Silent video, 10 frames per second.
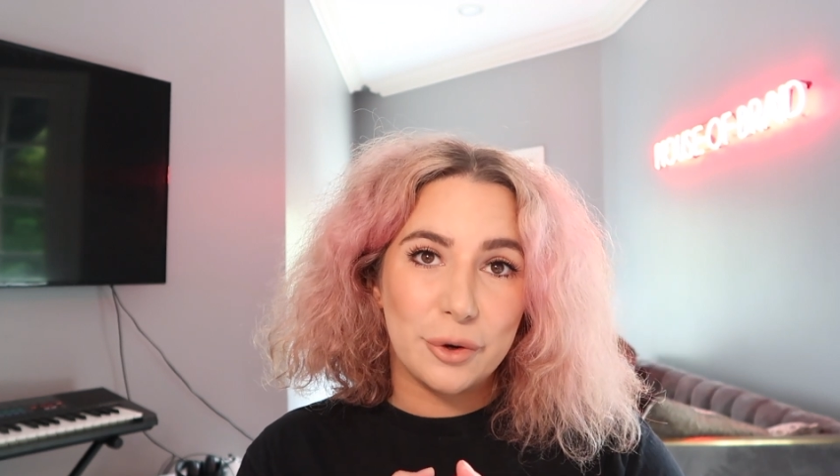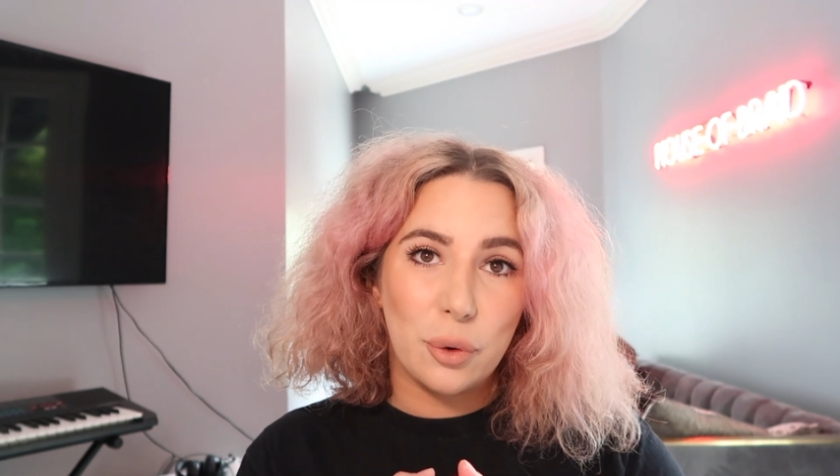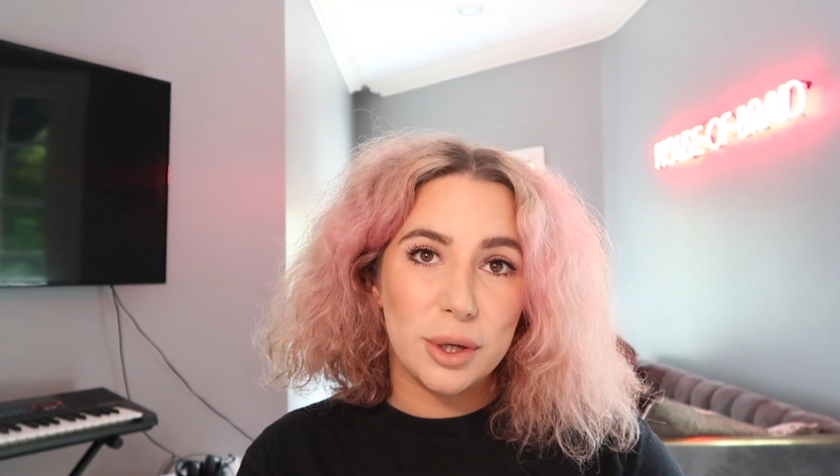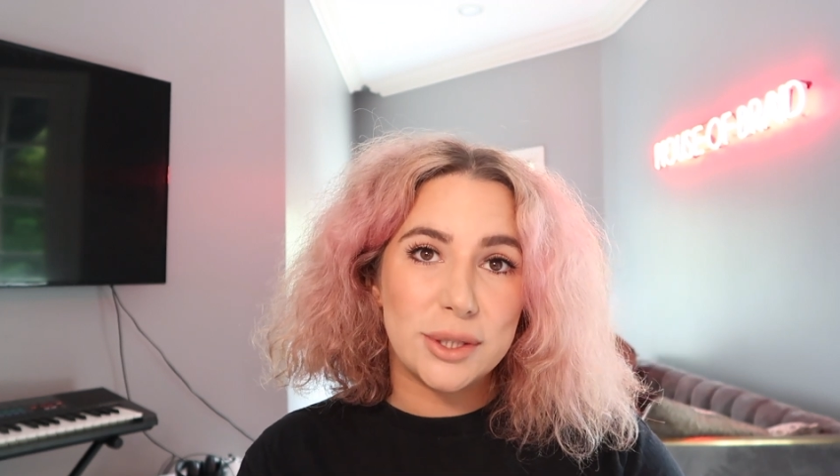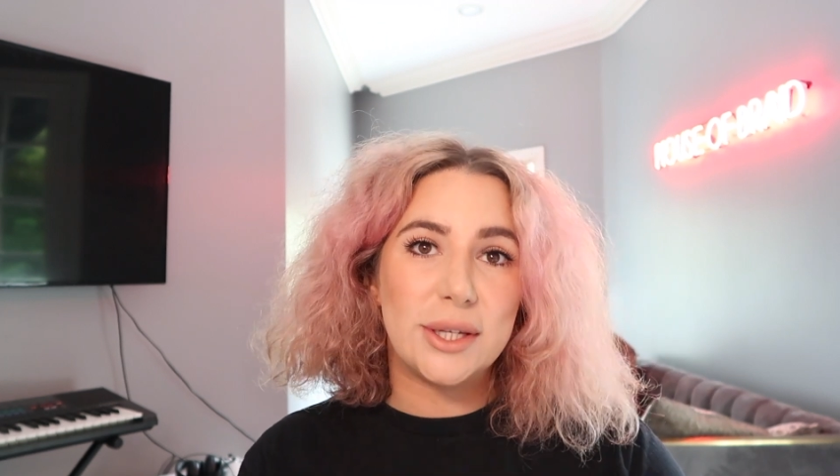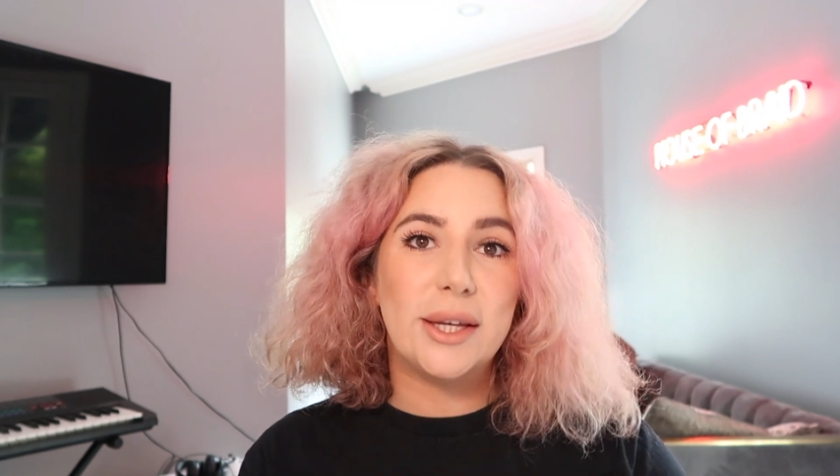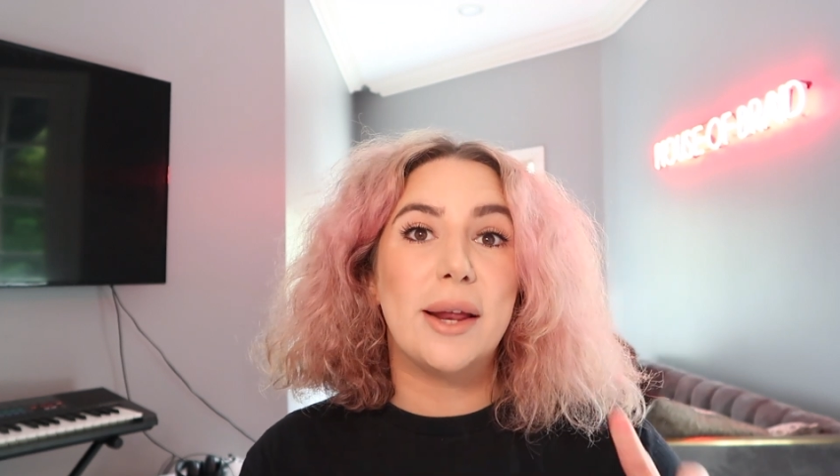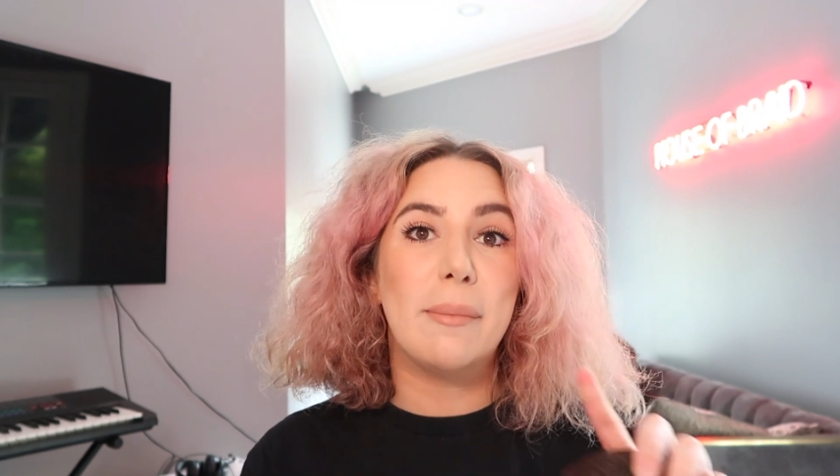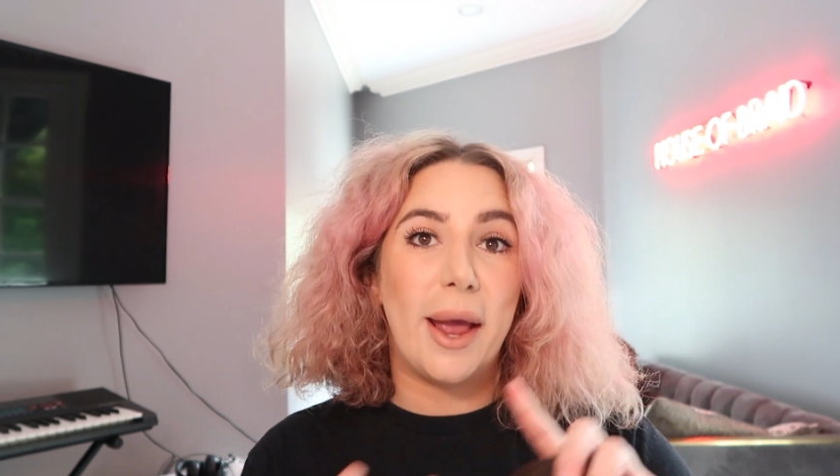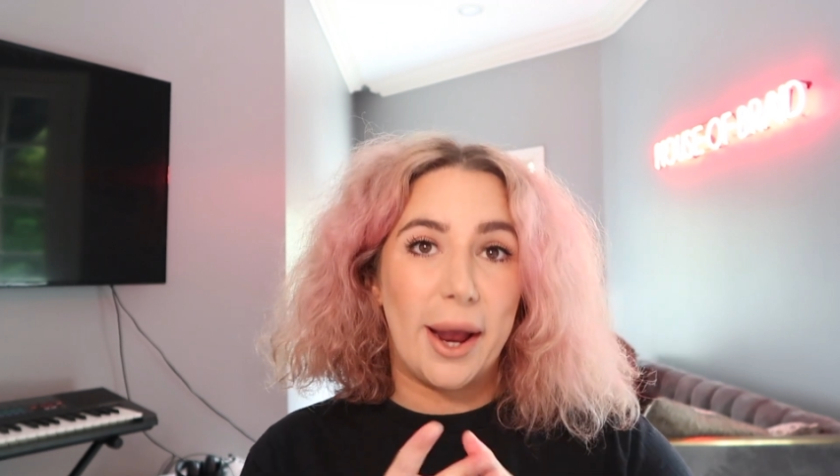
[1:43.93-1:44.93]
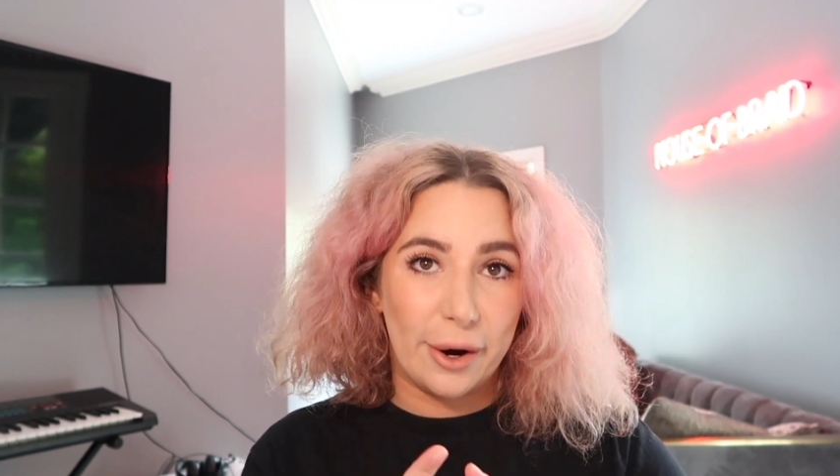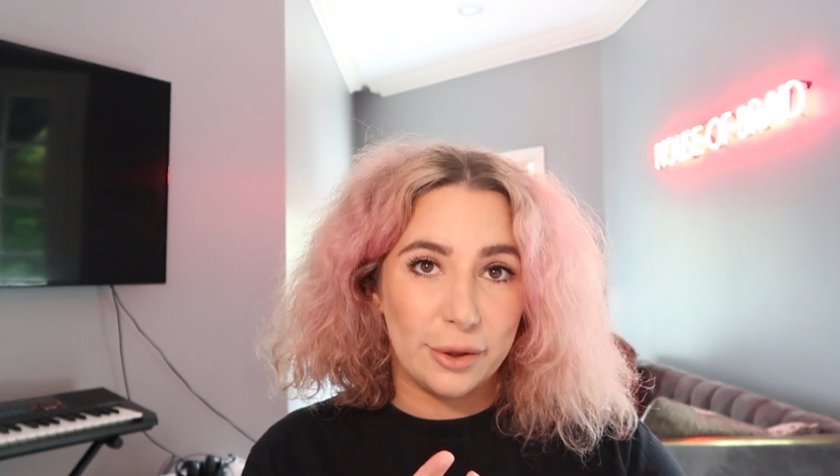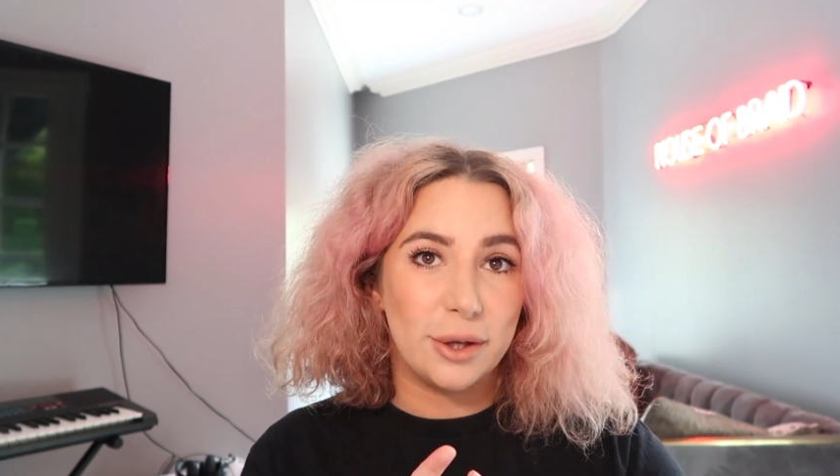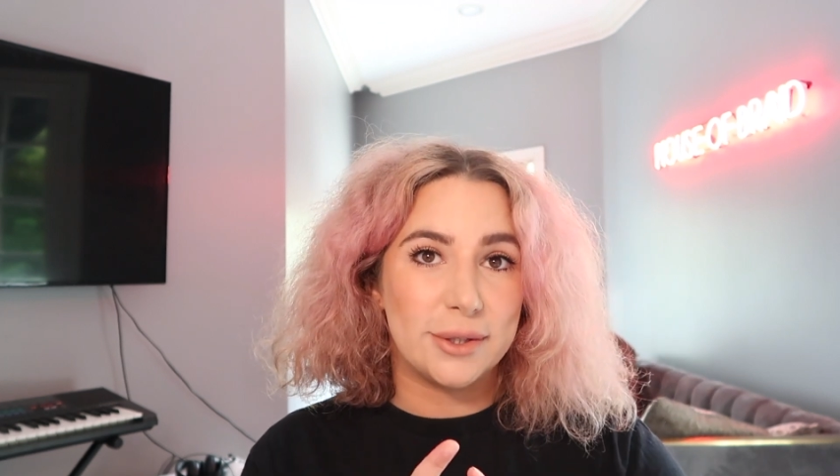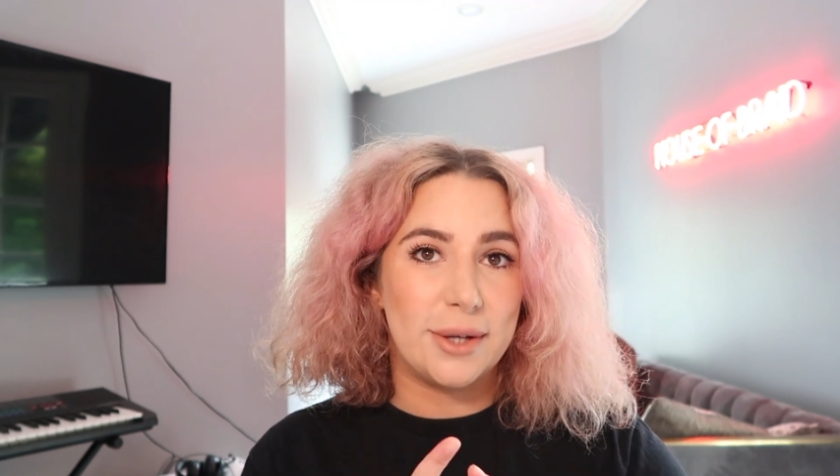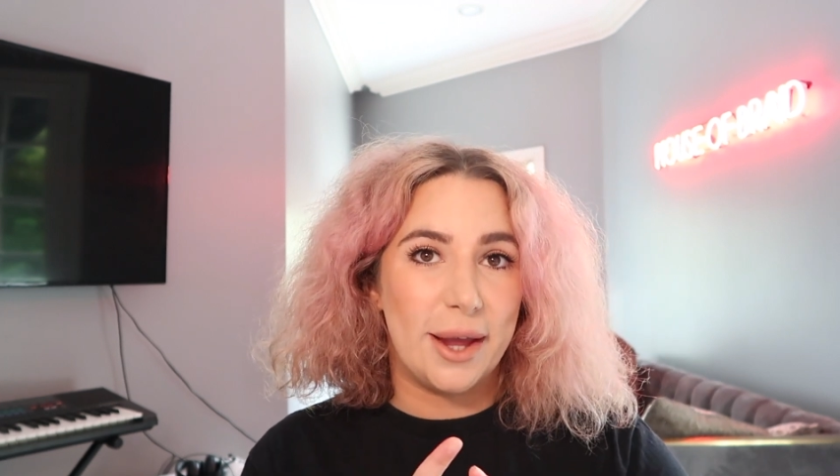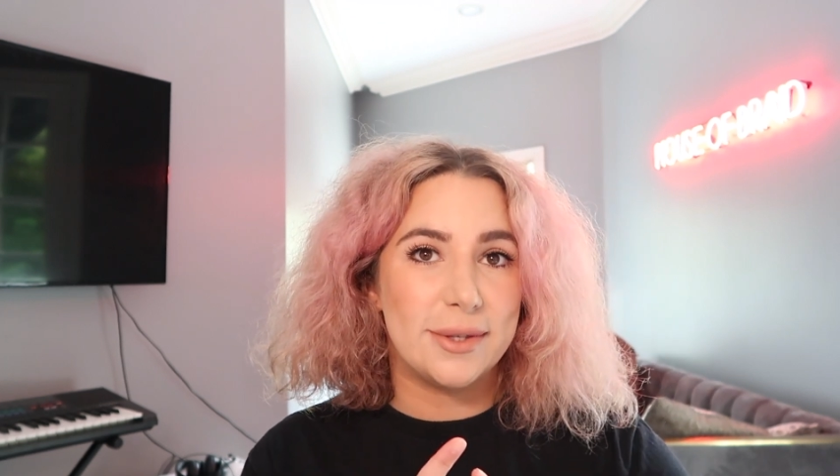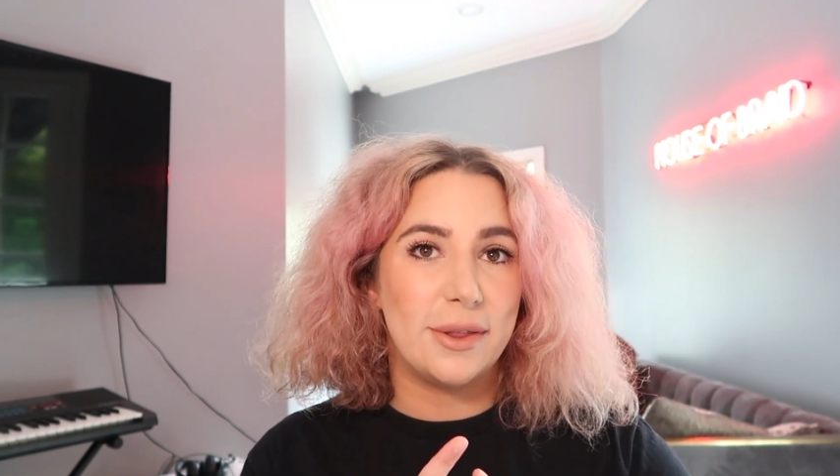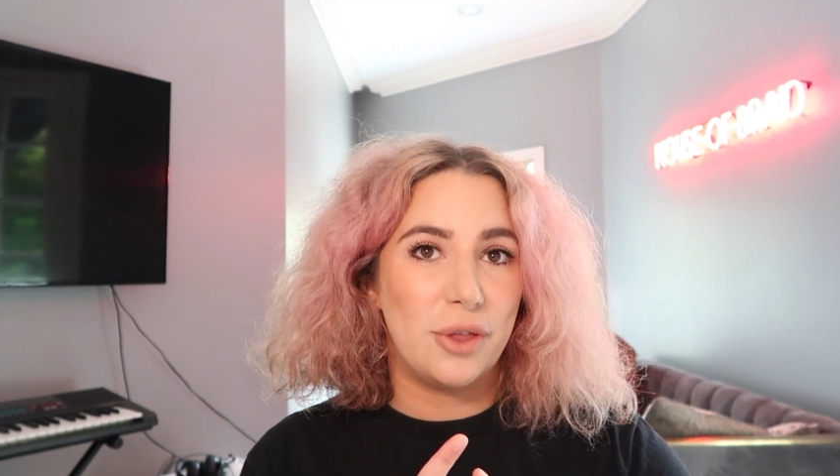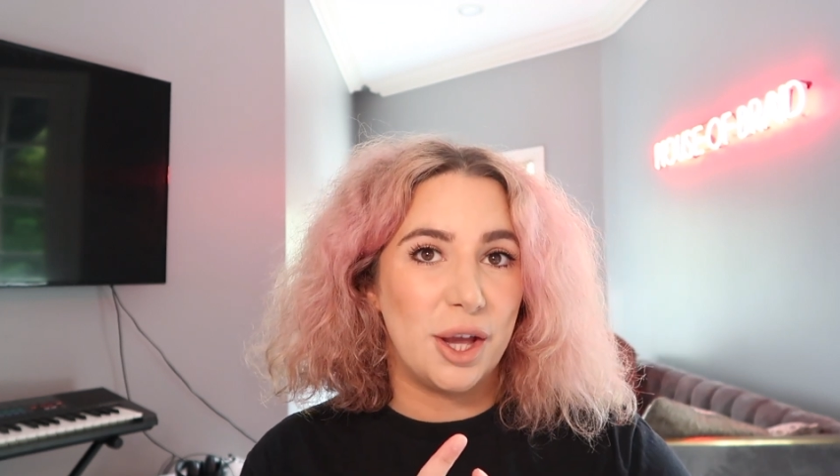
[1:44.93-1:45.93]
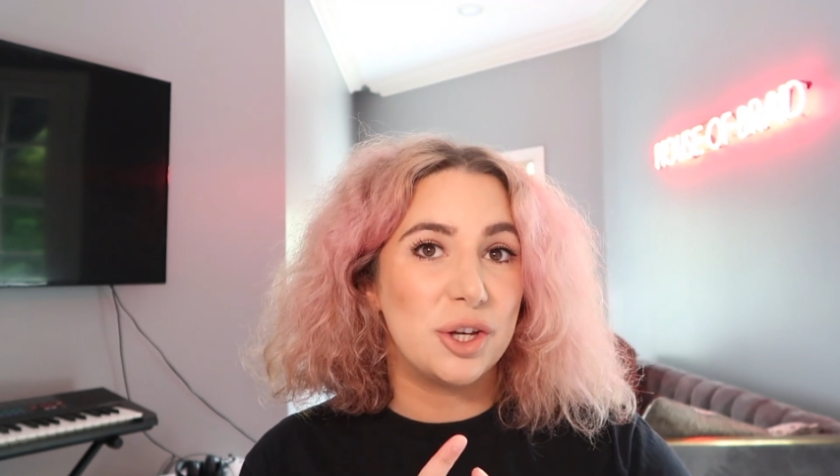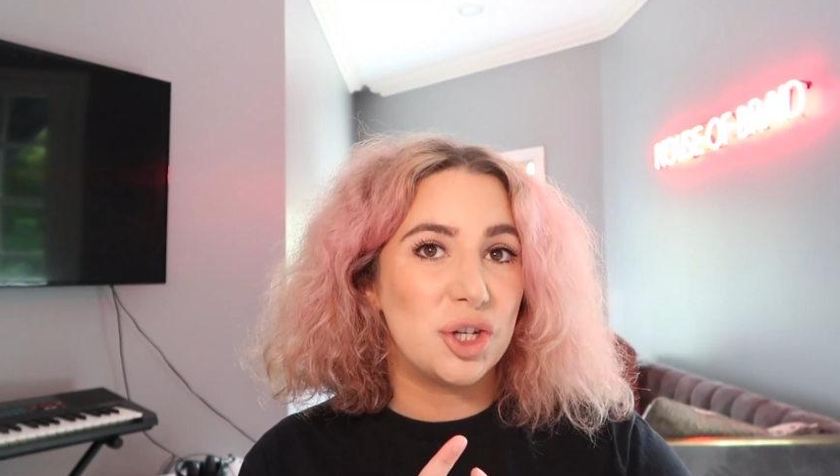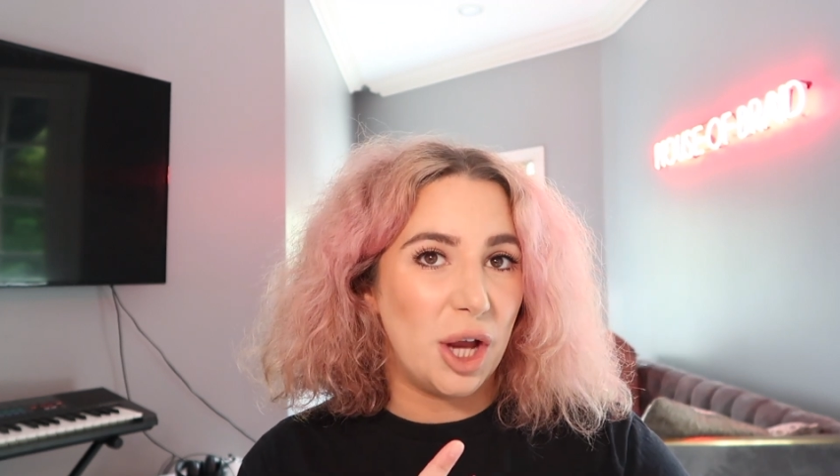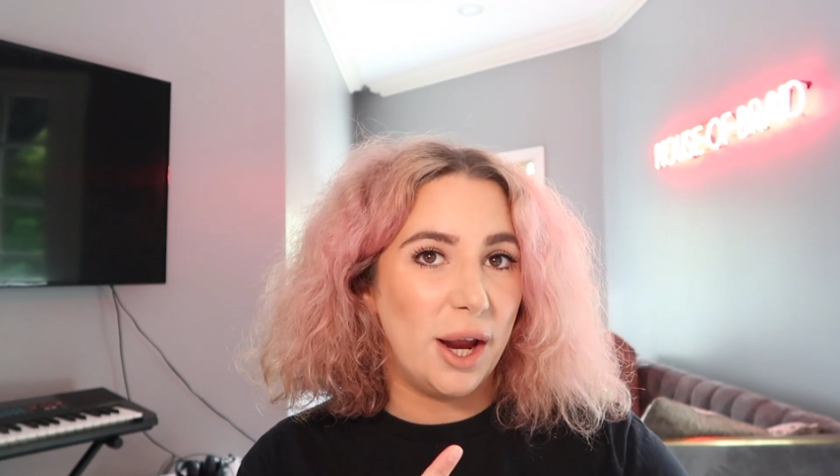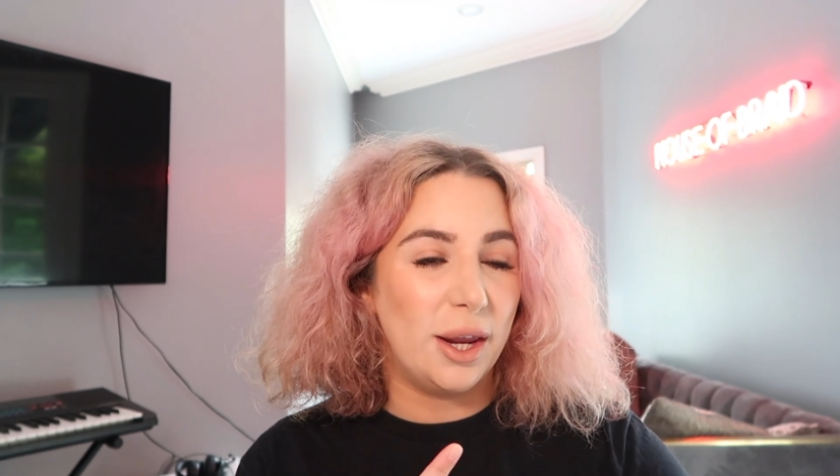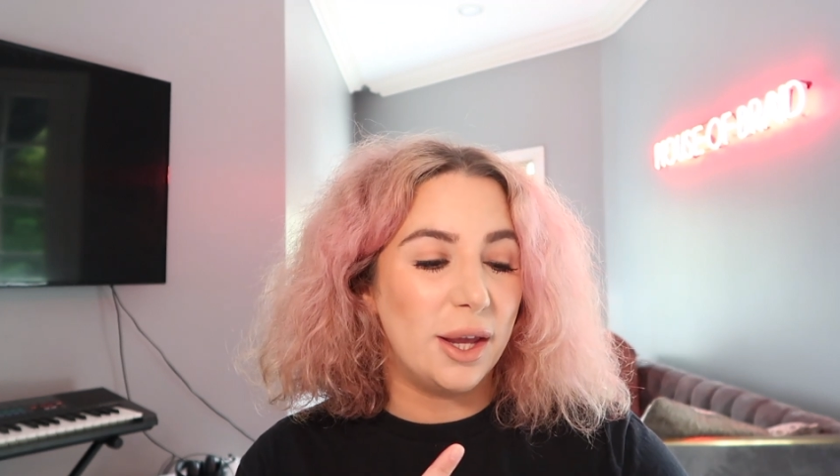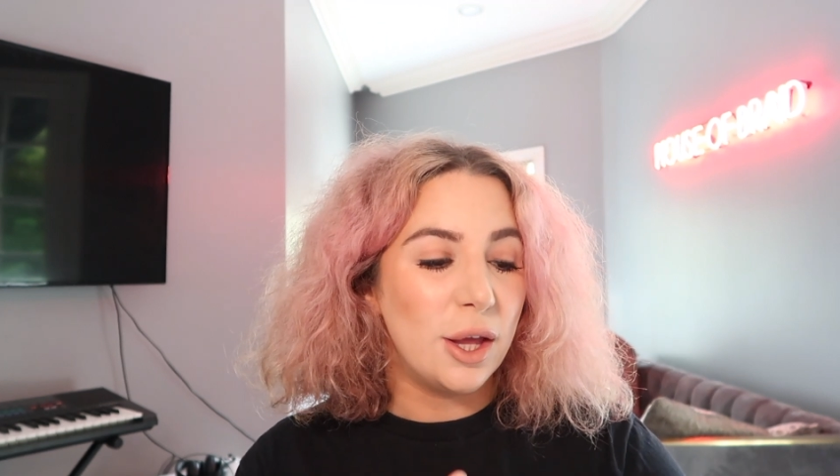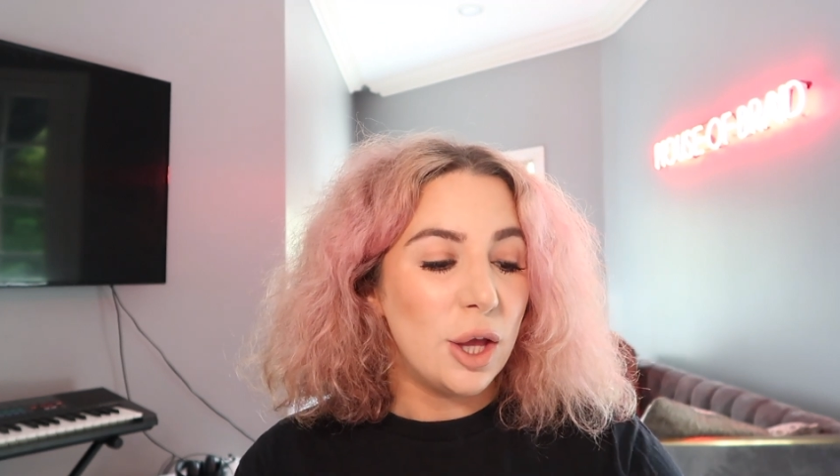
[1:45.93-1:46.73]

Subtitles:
quarantine and my hair looks nice and thick and shiny.